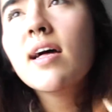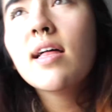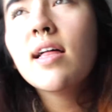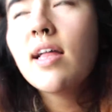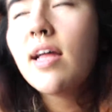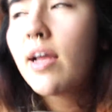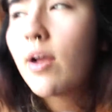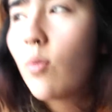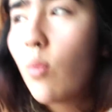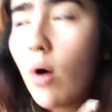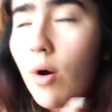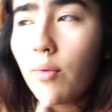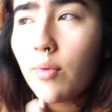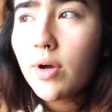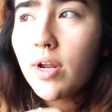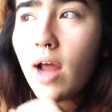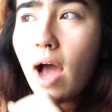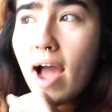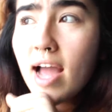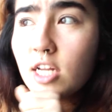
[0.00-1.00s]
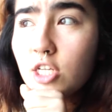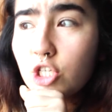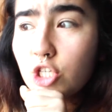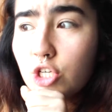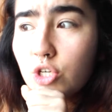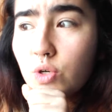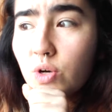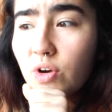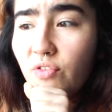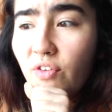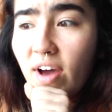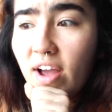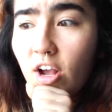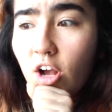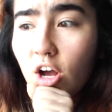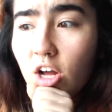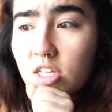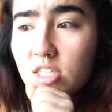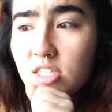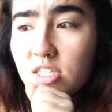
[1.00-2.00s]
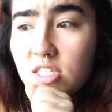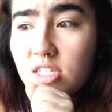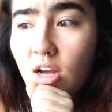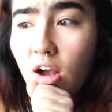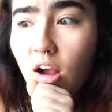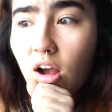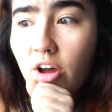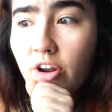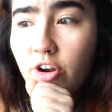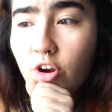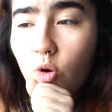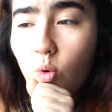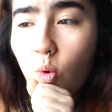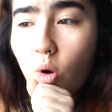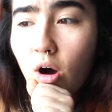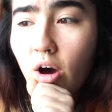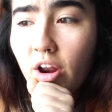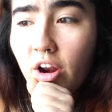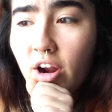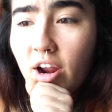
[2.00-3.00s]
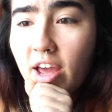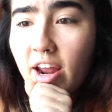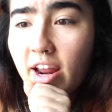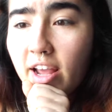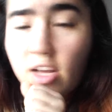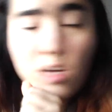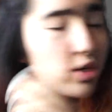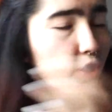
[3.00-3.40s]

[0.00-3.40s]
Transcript: Like, what would I do if I got stuck underwater and I